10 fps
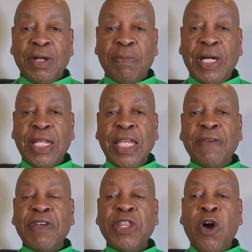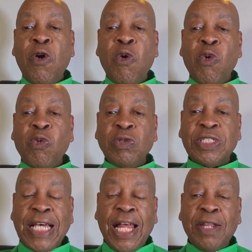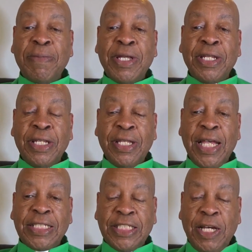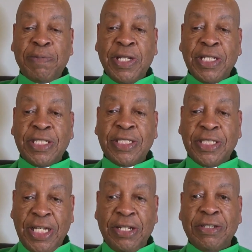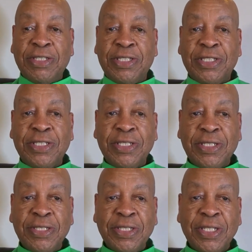But even though Solomon accepted sinners,